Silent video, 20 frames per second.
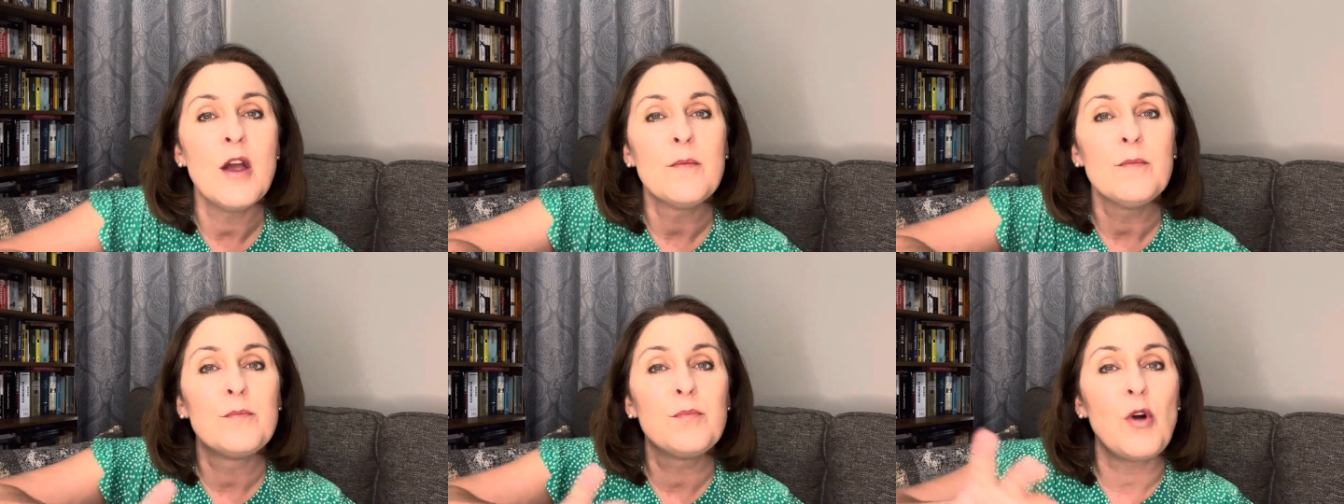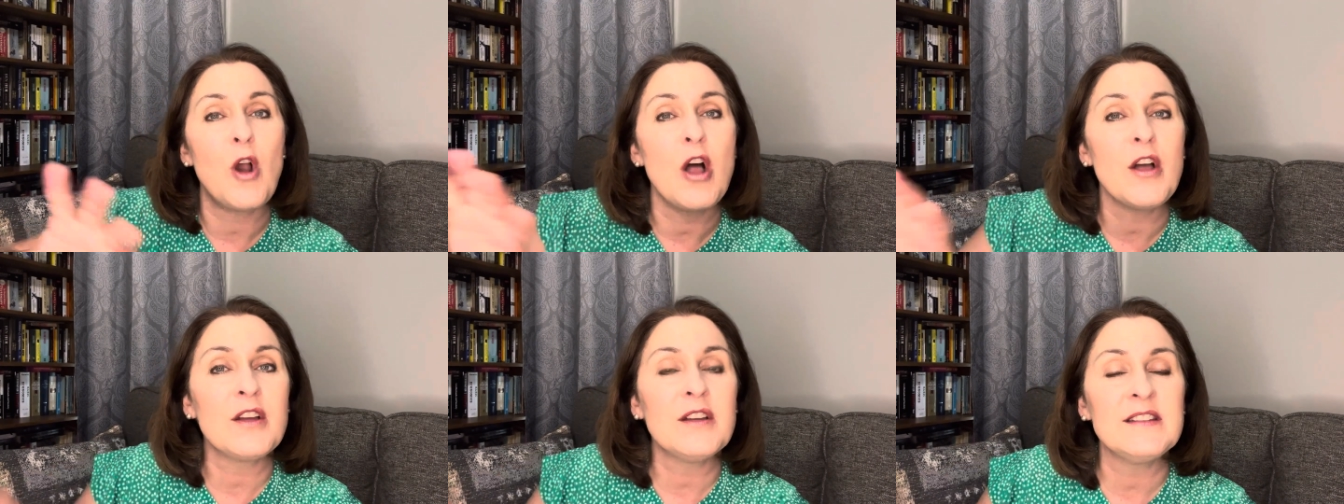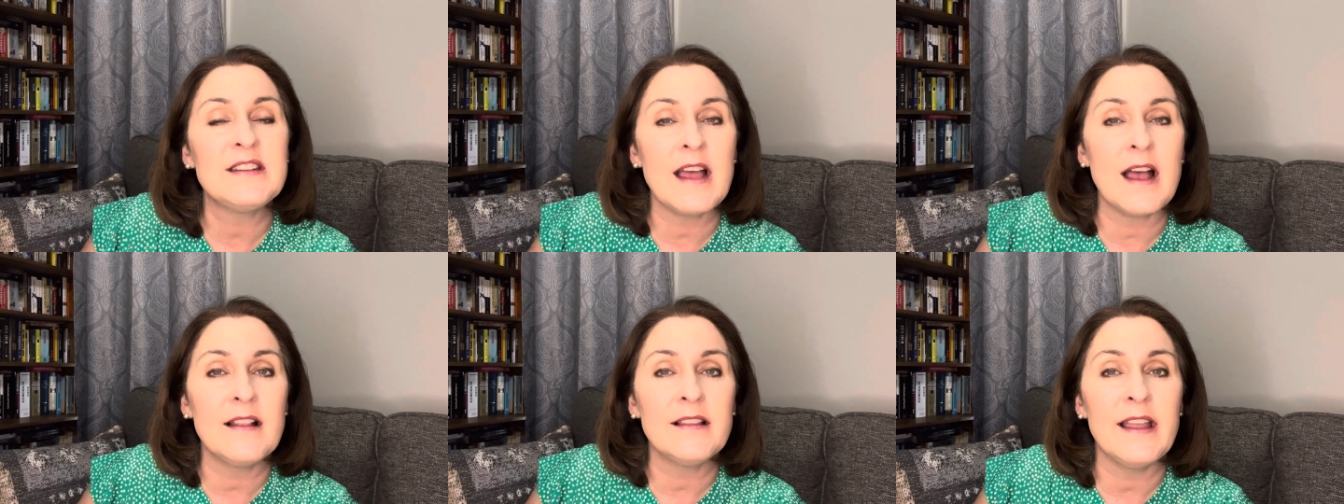
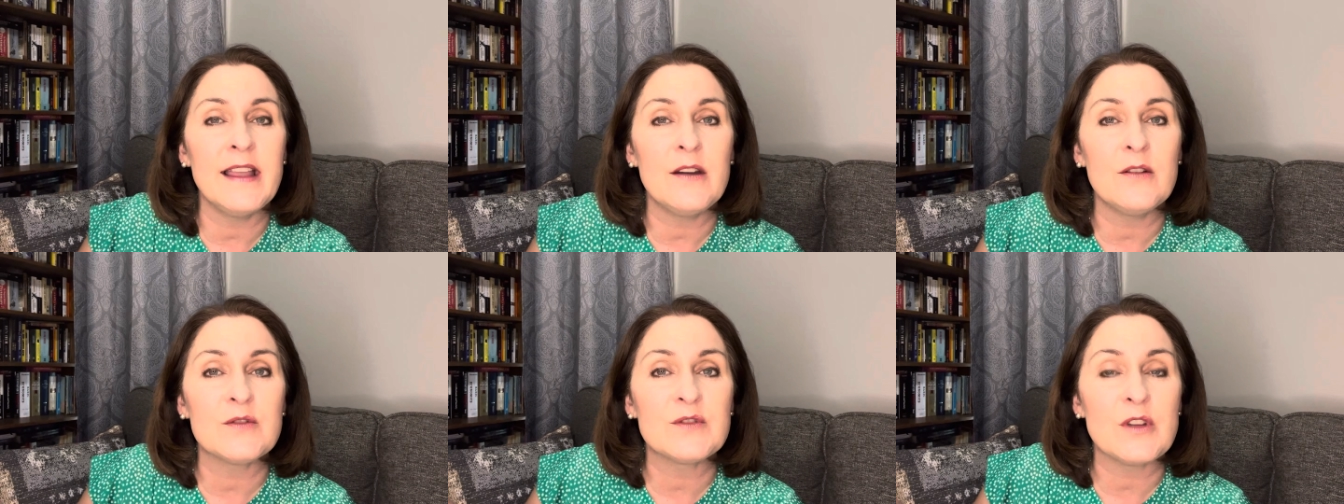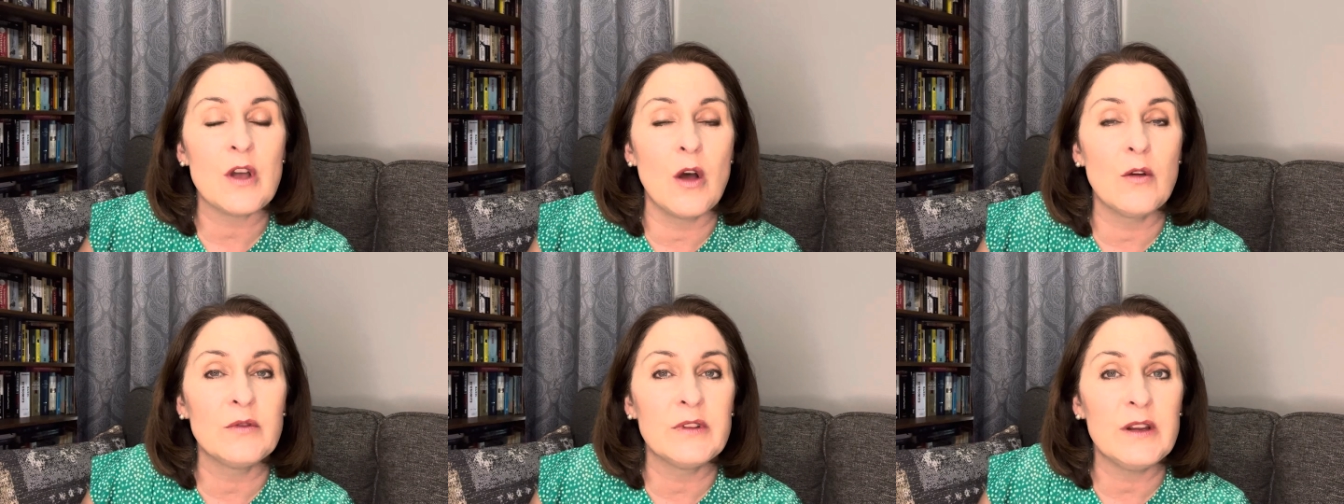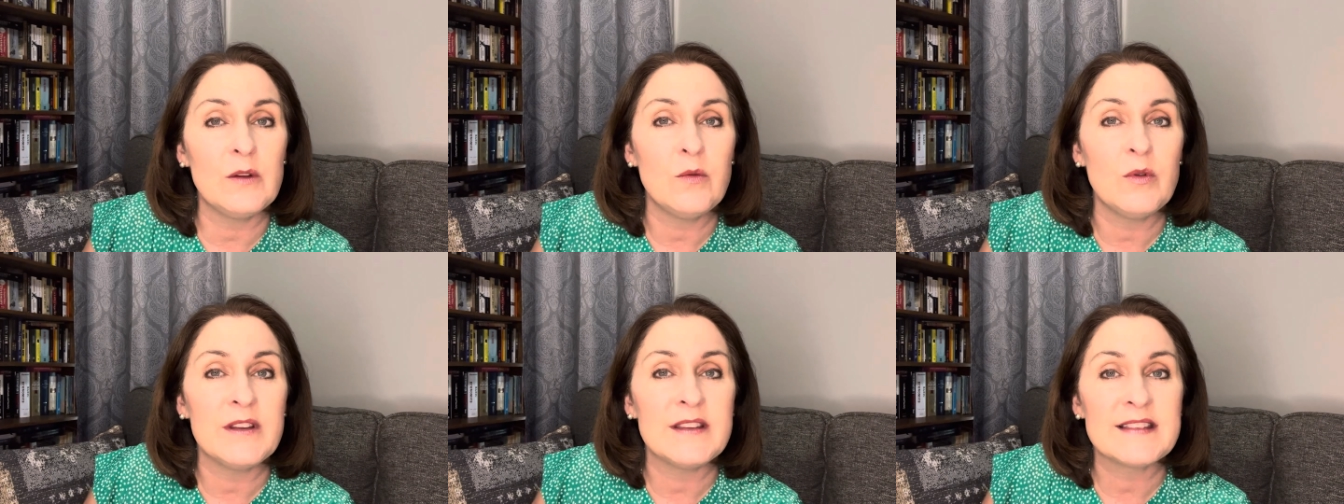bronchodilators only
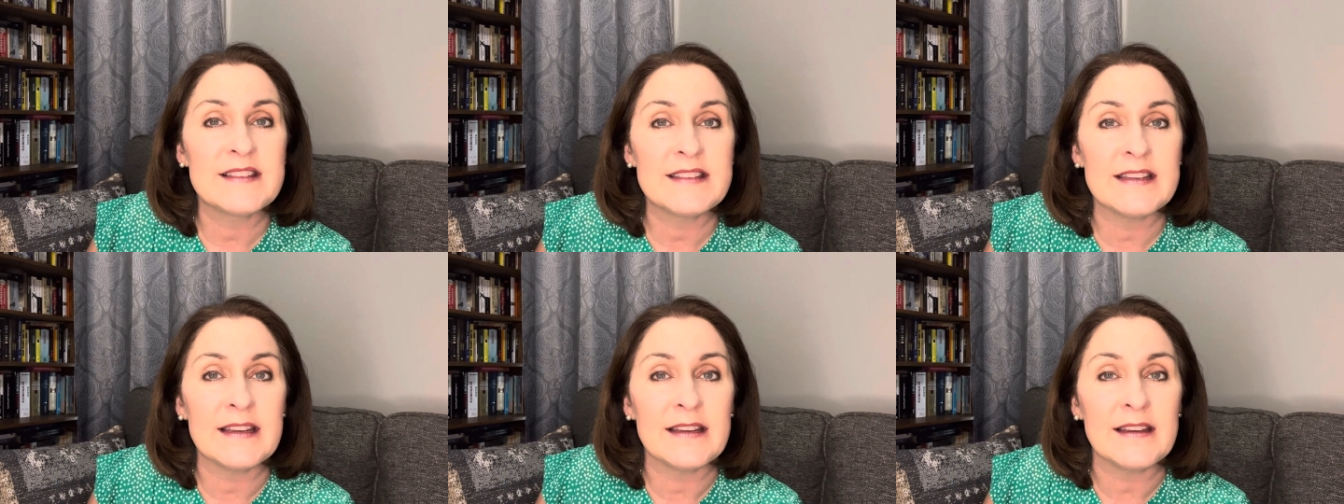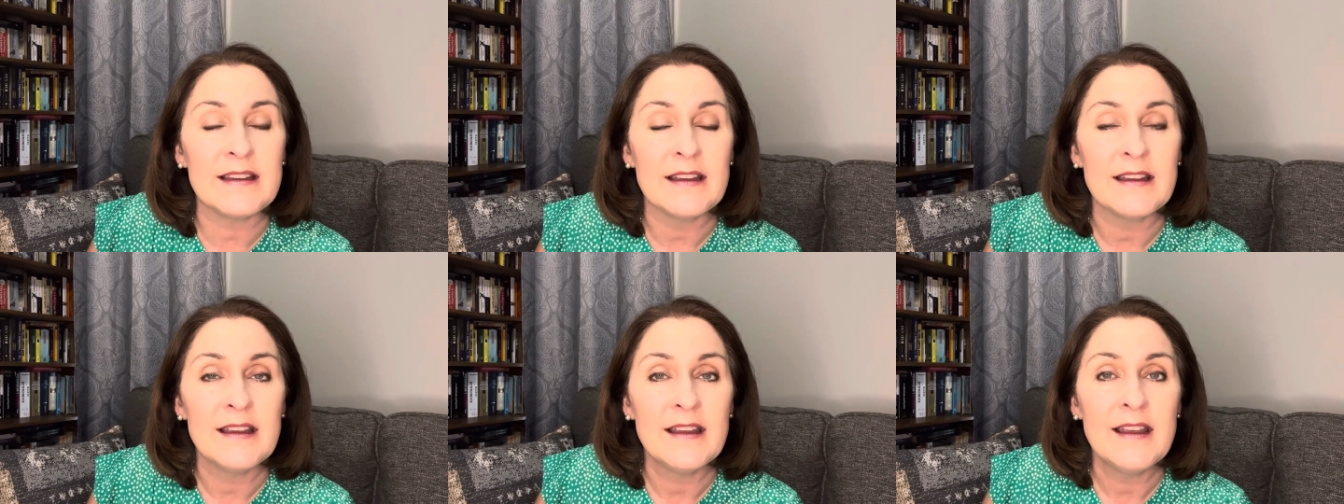when sick.